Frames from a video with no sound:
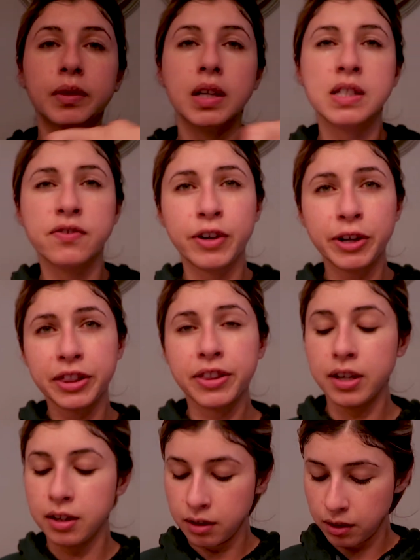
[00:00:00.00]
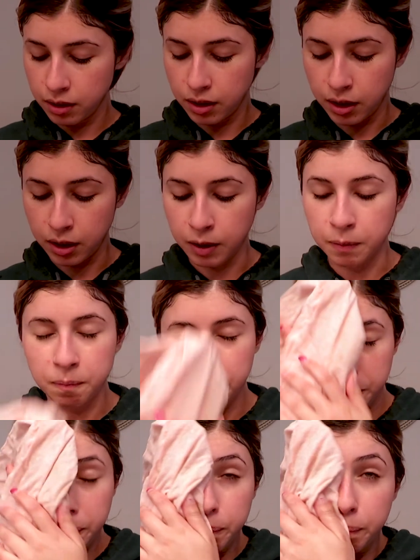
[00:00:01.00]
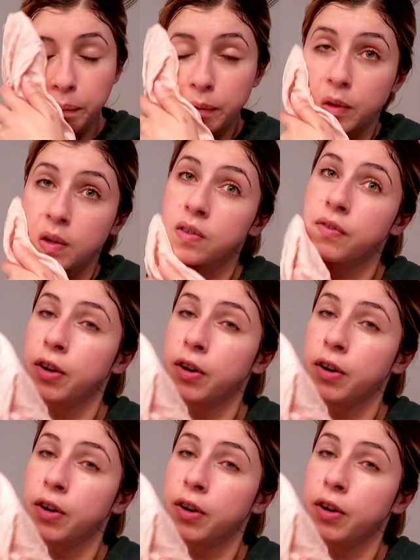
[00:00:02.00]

it's very thin. It's